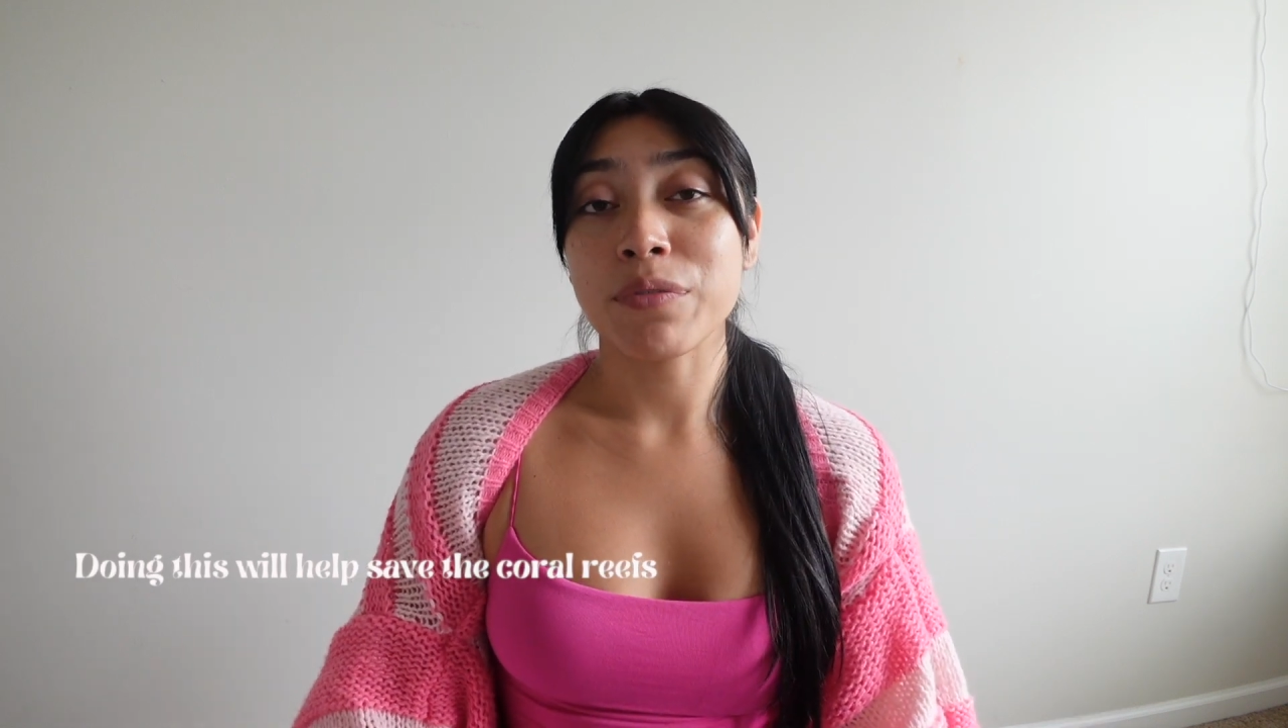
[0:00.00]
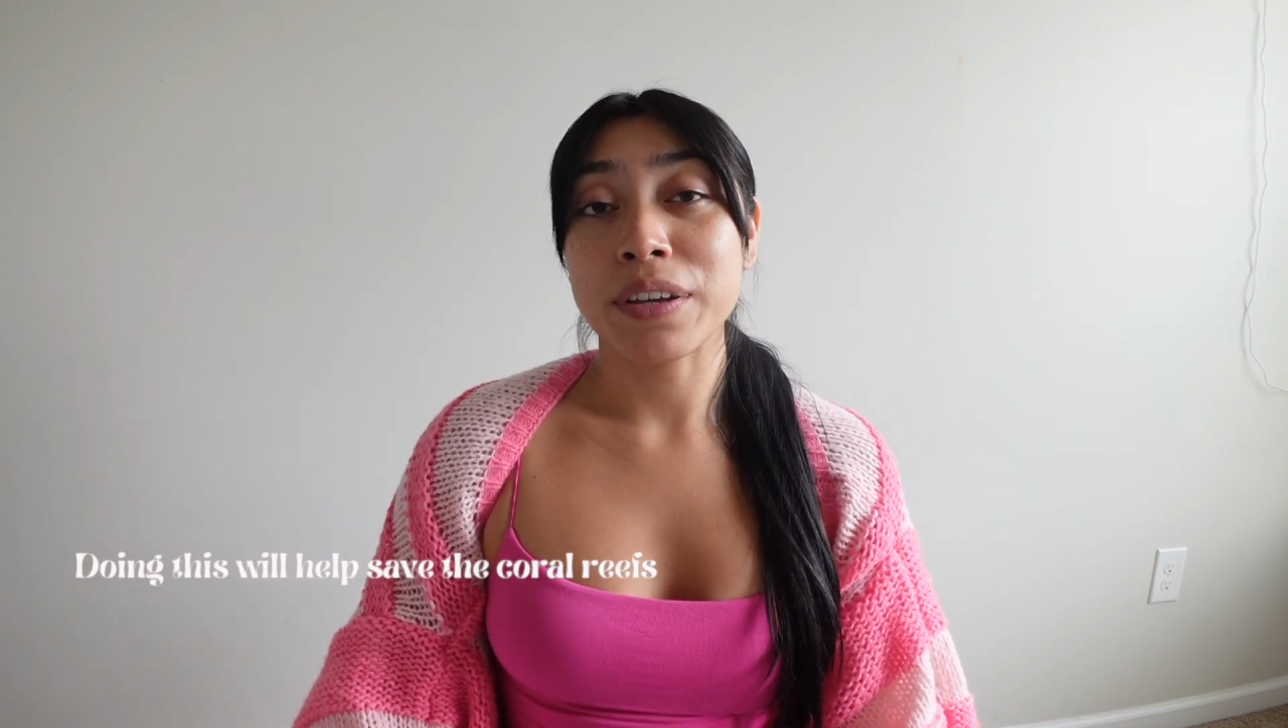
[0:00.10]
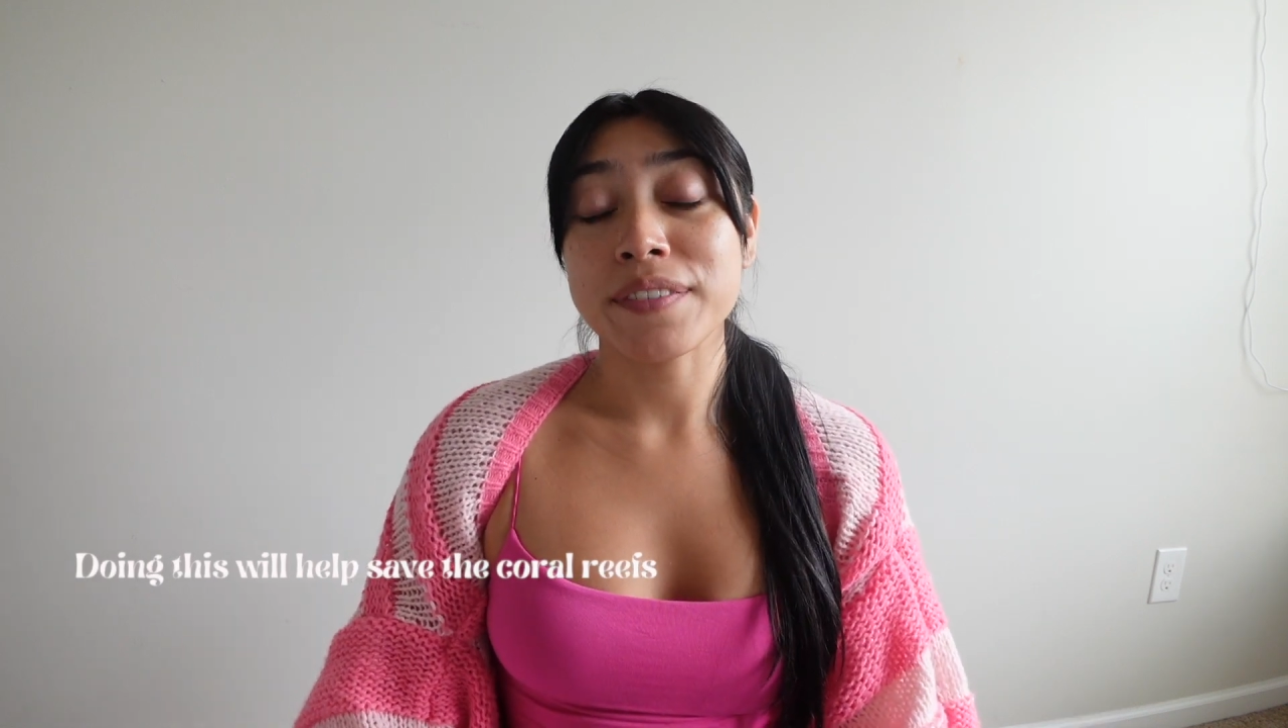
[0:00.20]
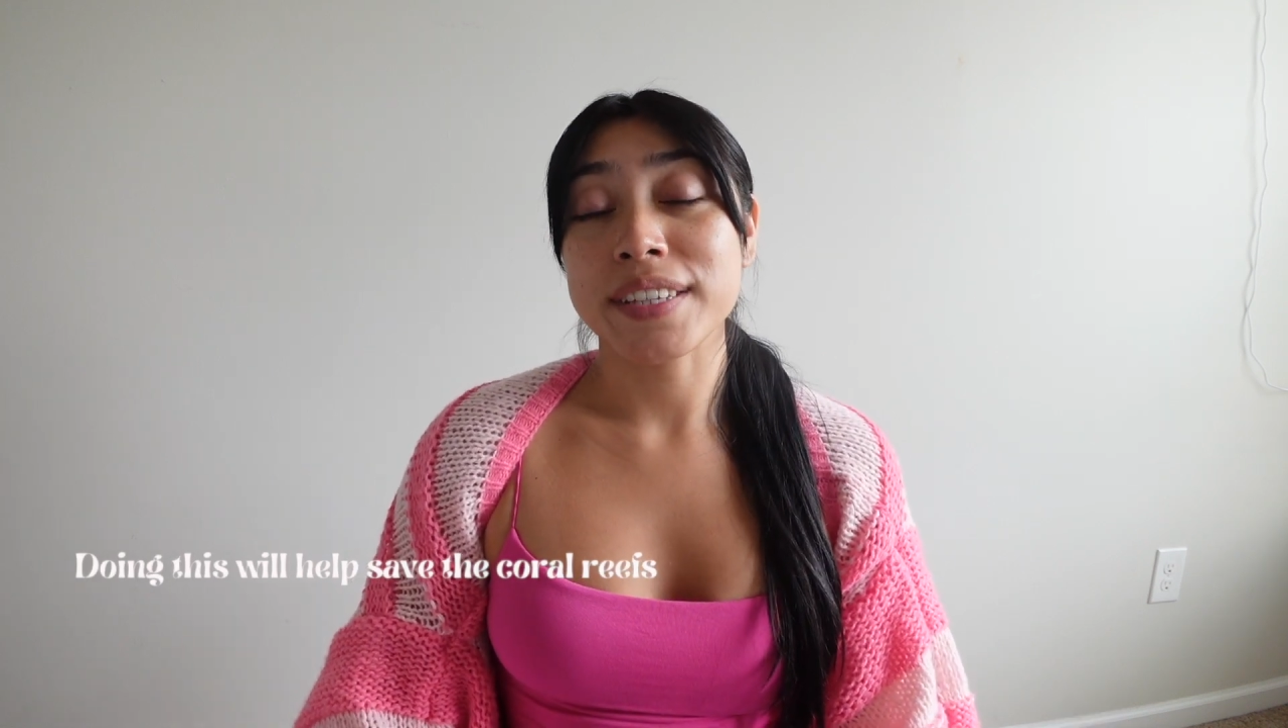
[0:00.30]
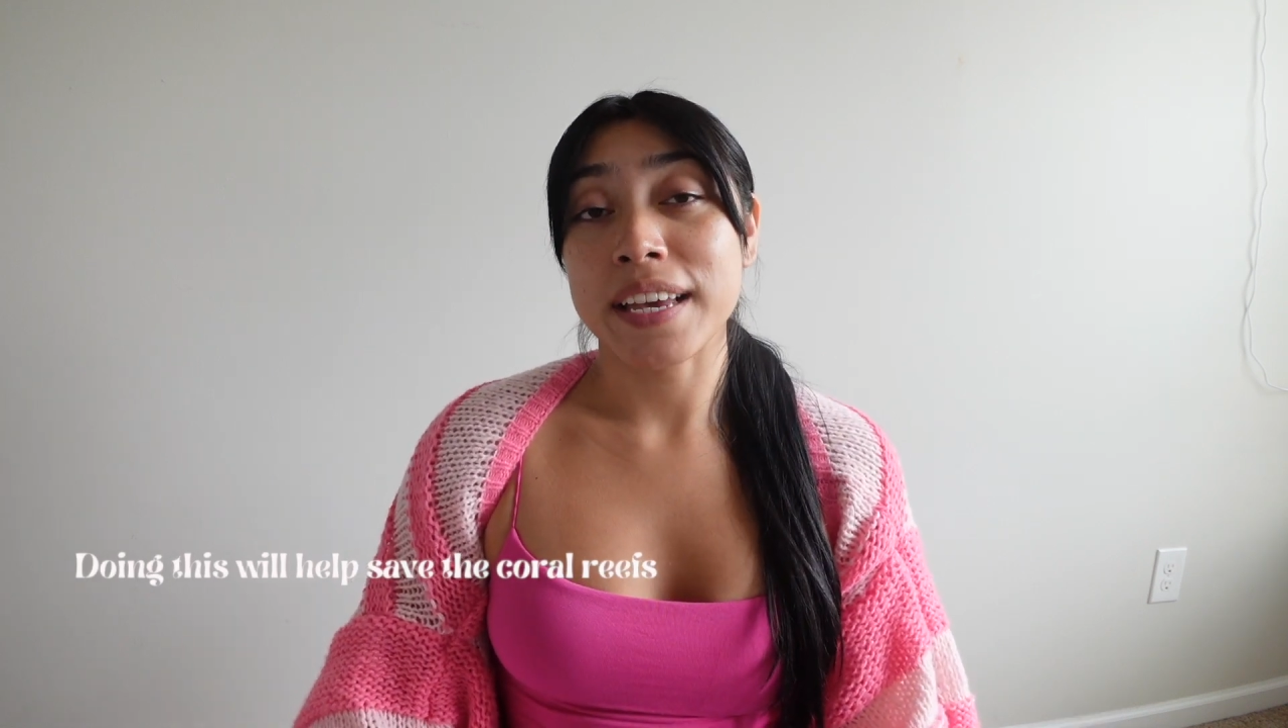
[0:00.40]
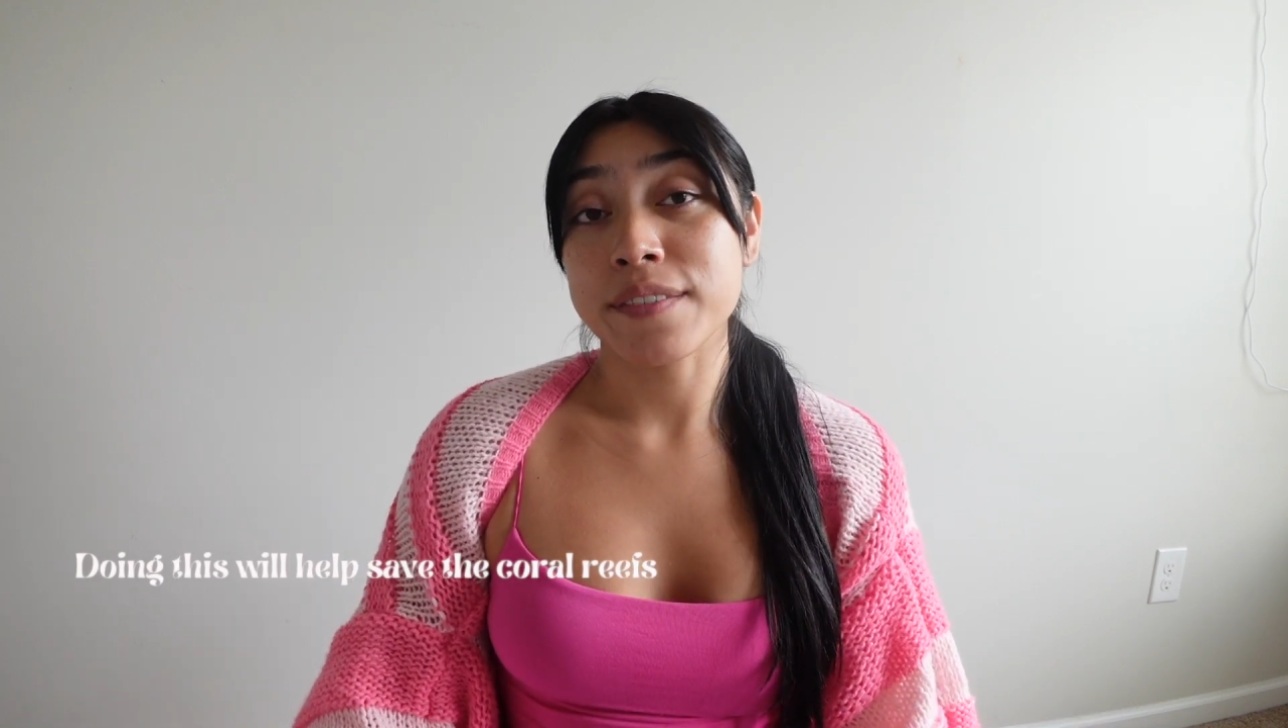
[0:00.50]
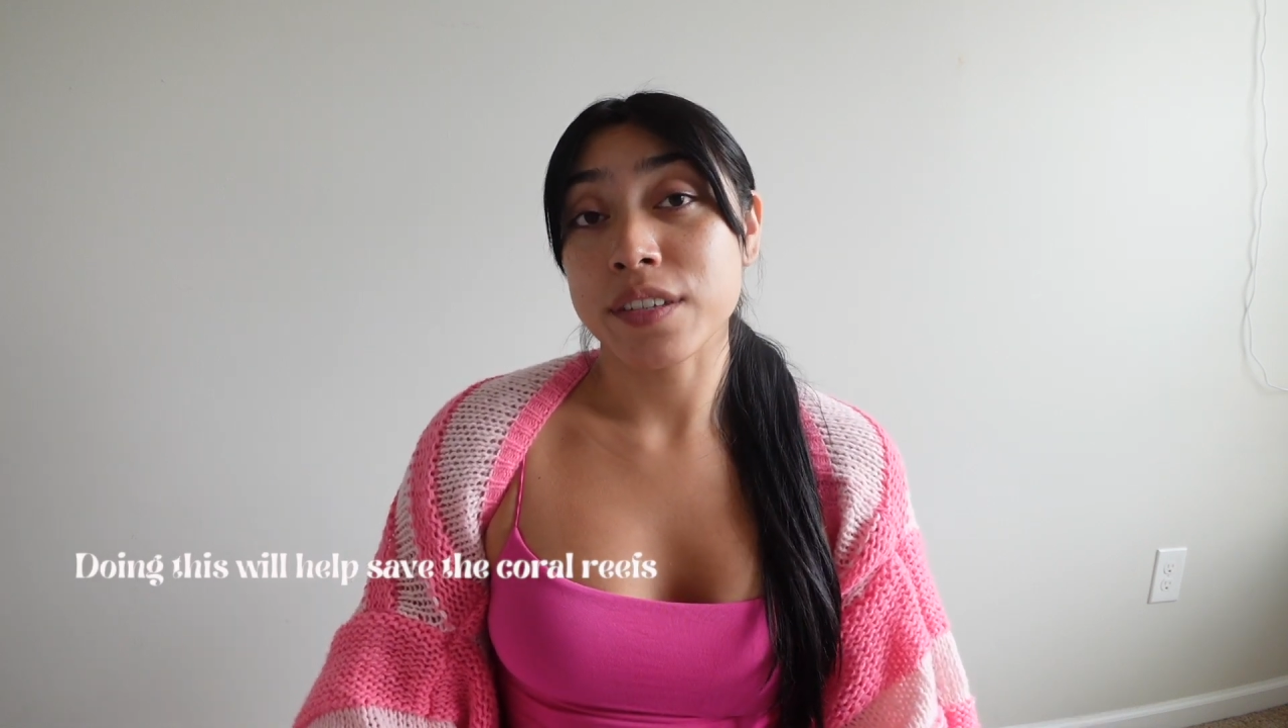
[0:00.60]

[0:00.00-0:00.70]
reef-safe